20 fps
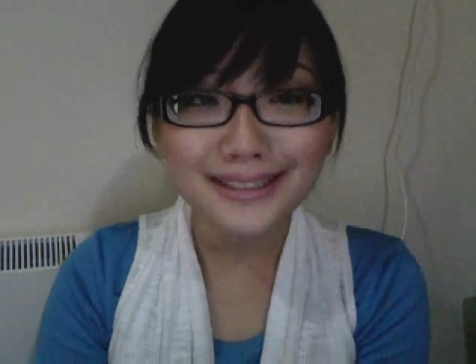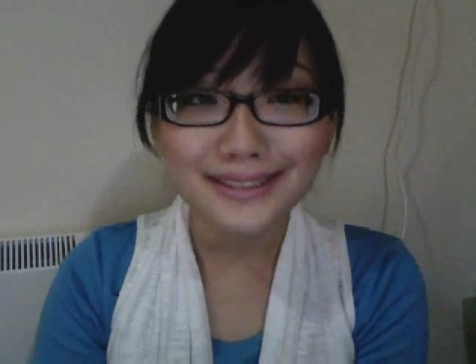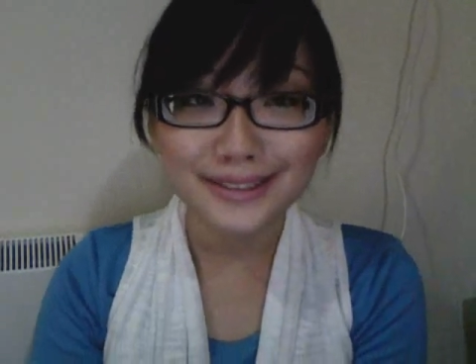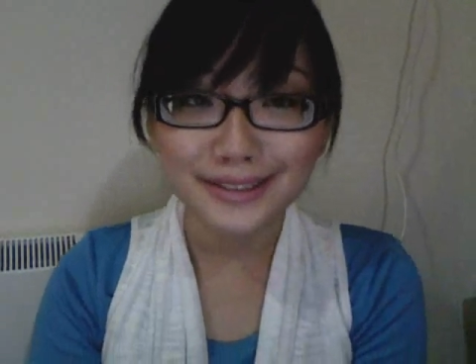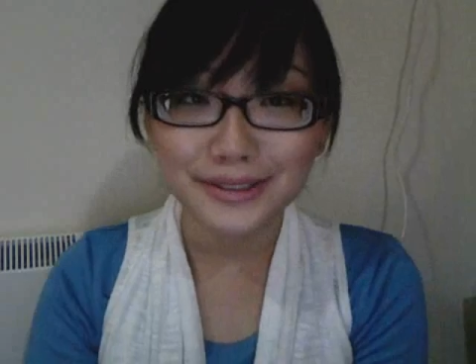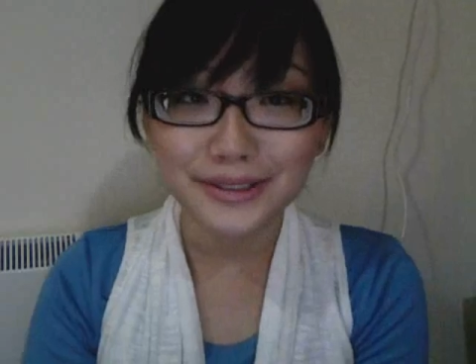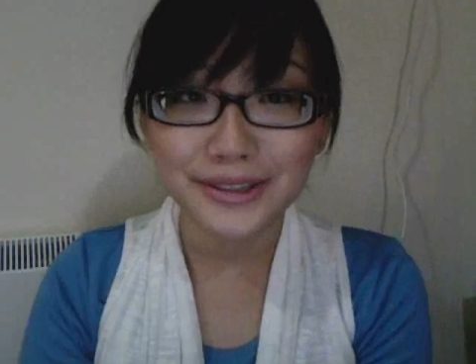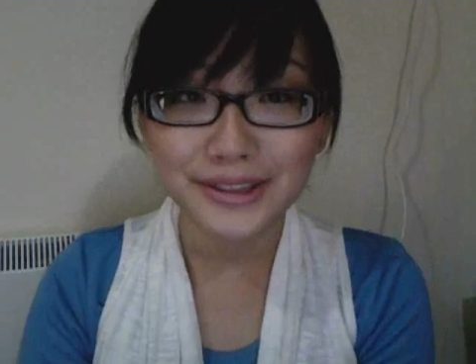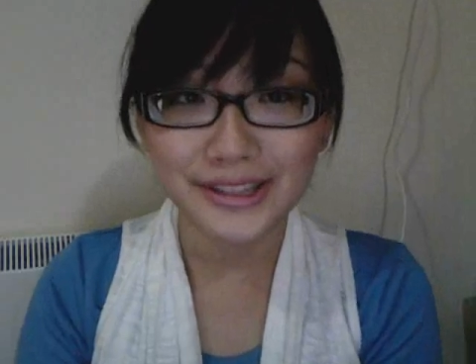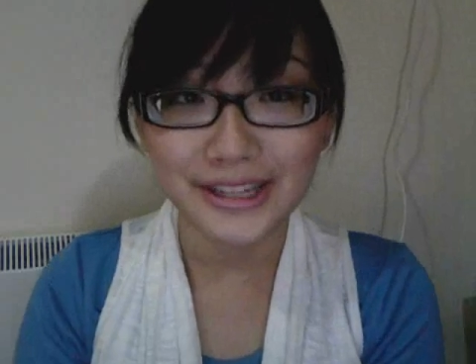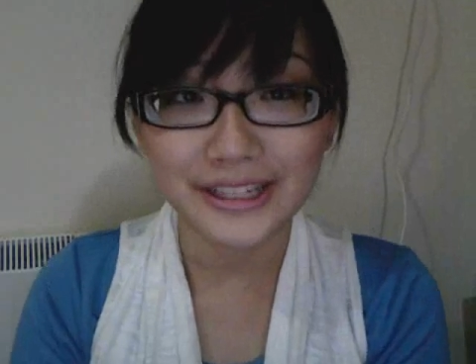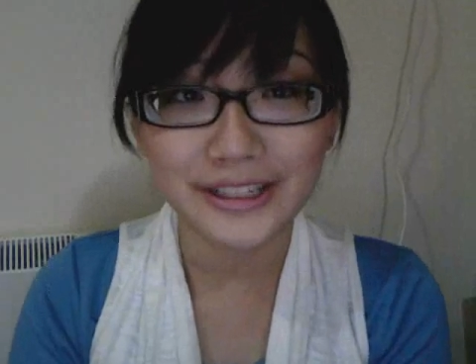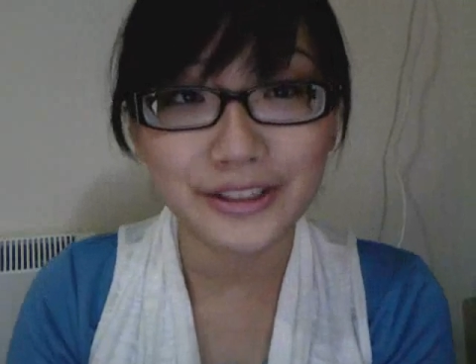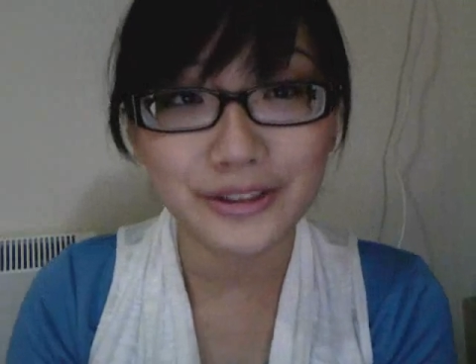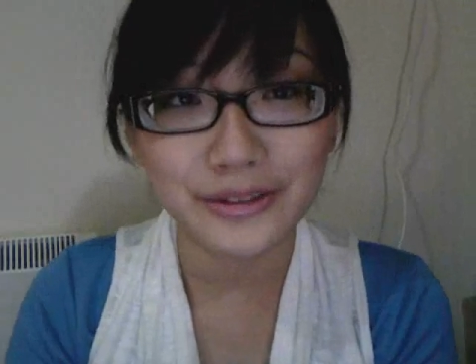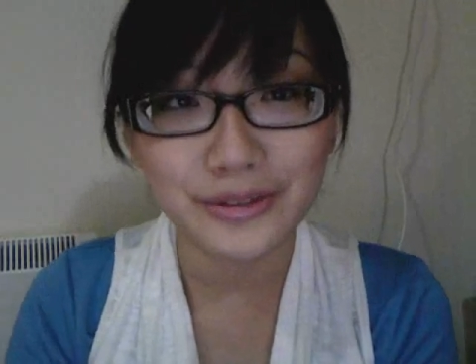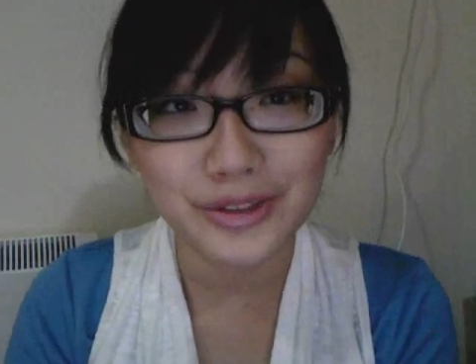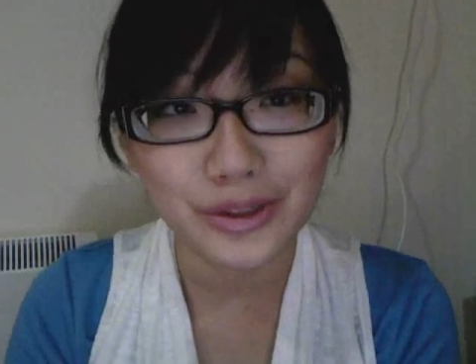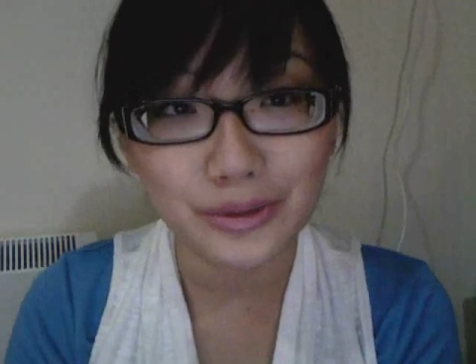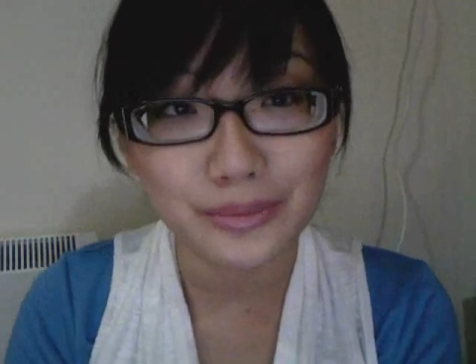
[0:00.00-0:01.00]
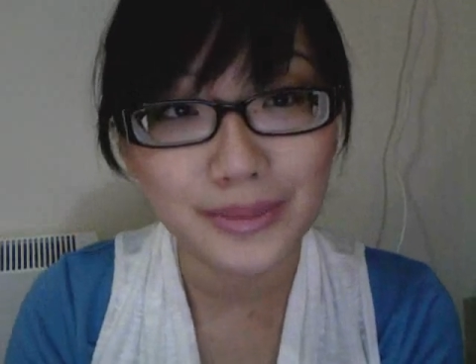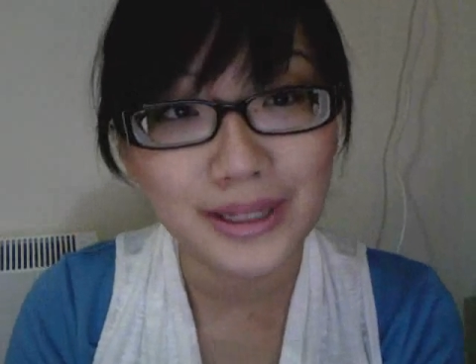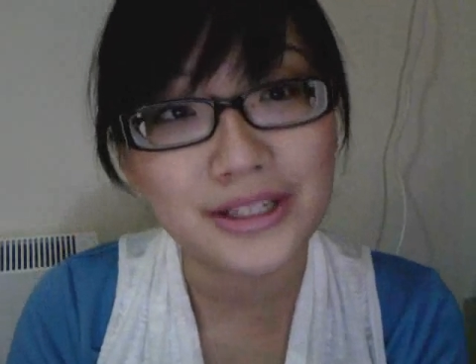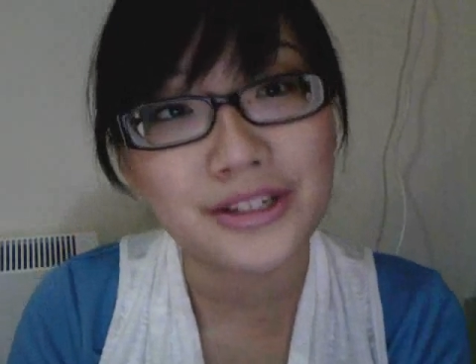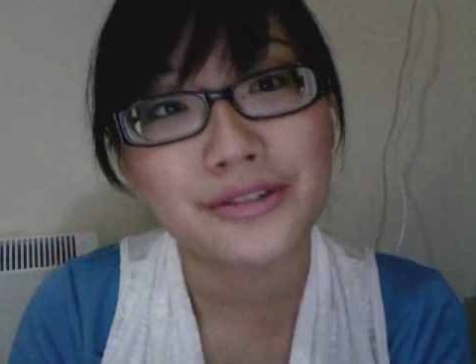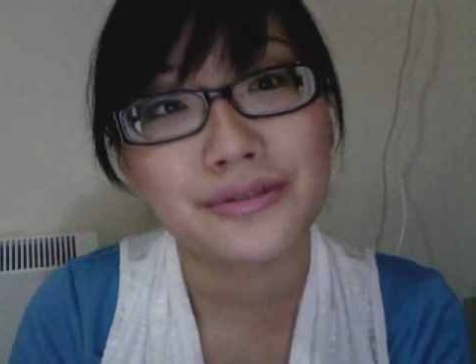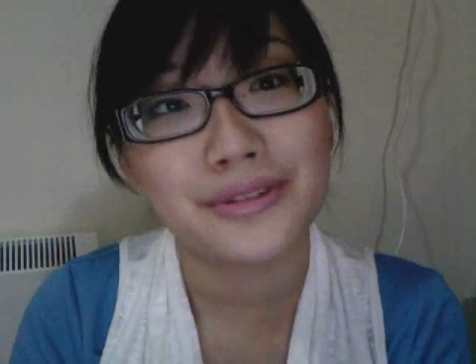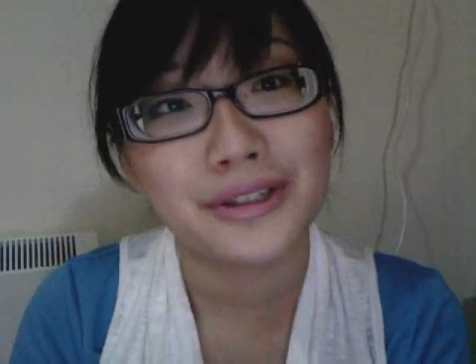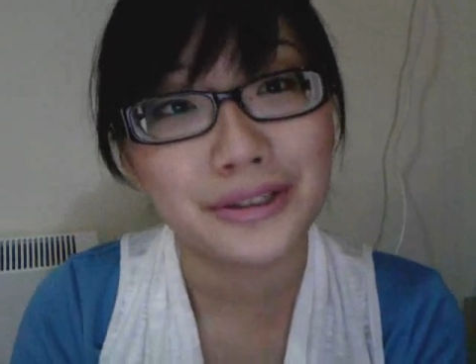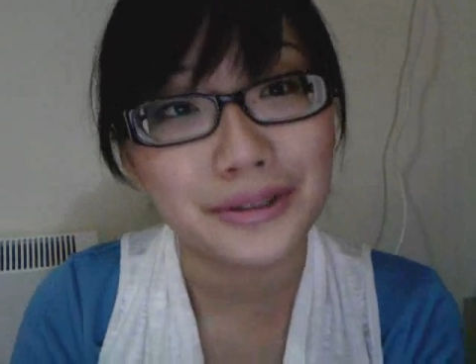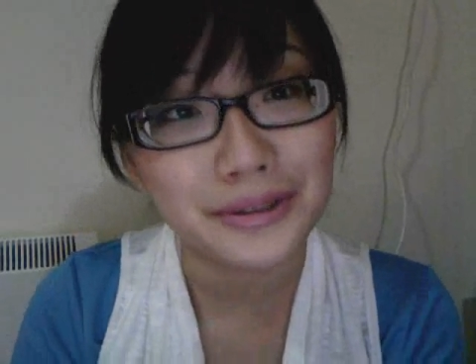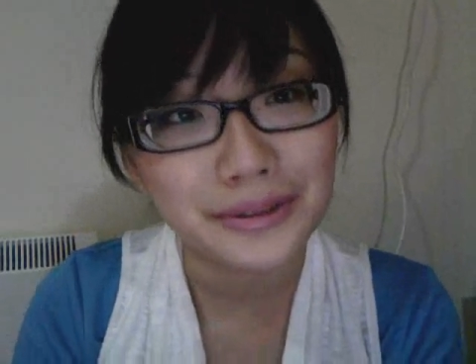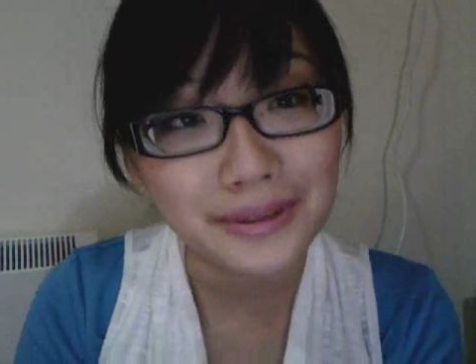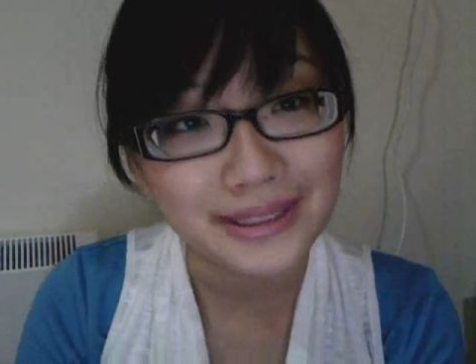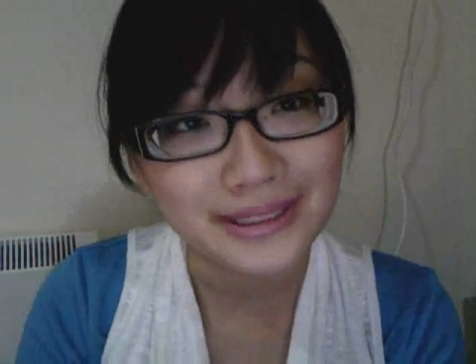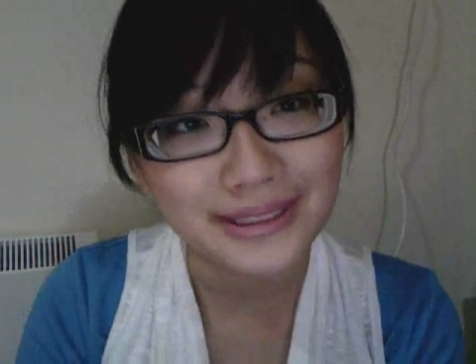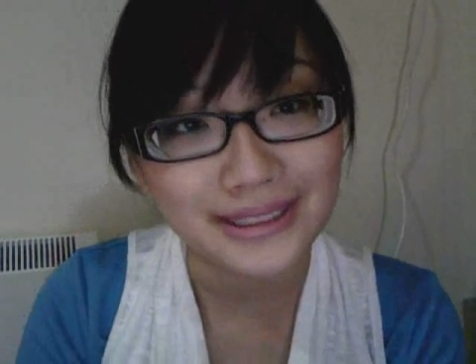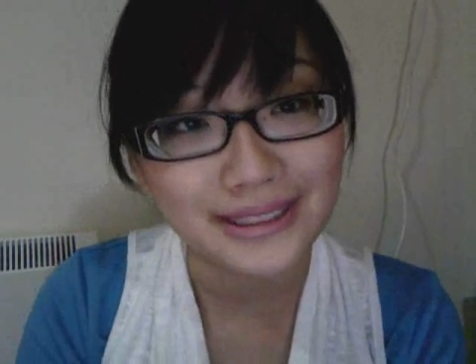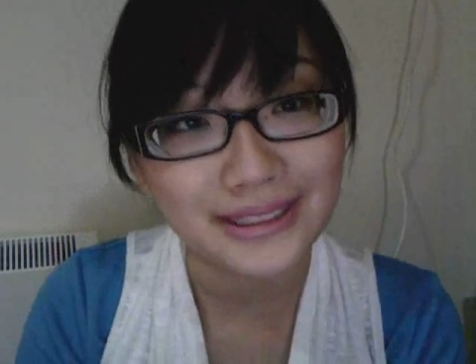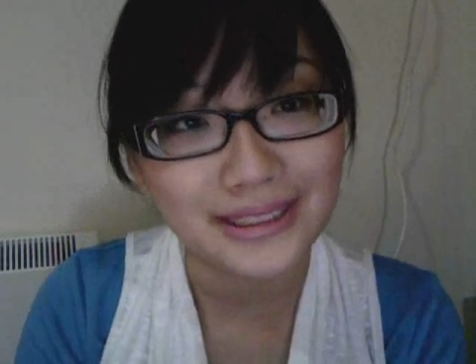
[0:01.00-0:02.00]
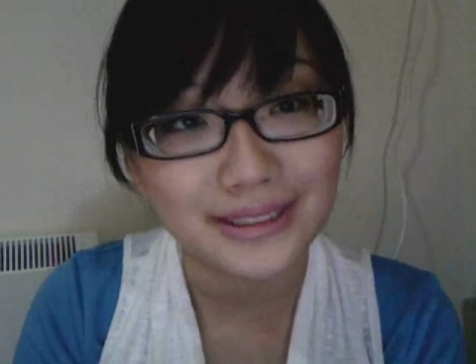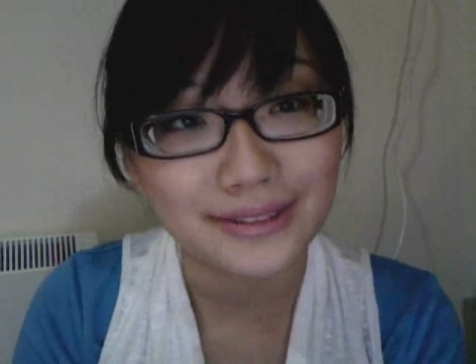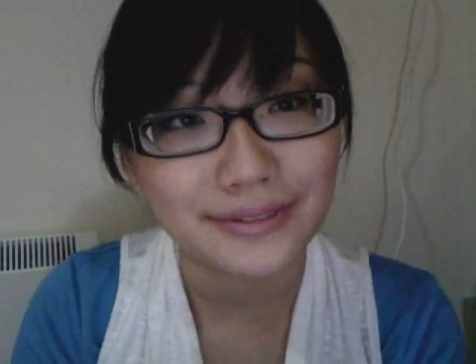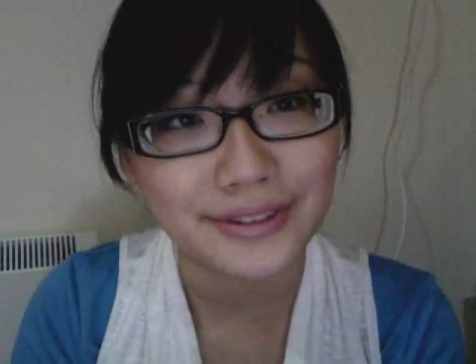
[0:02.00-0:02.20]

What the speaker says: So thank you so much for requesting this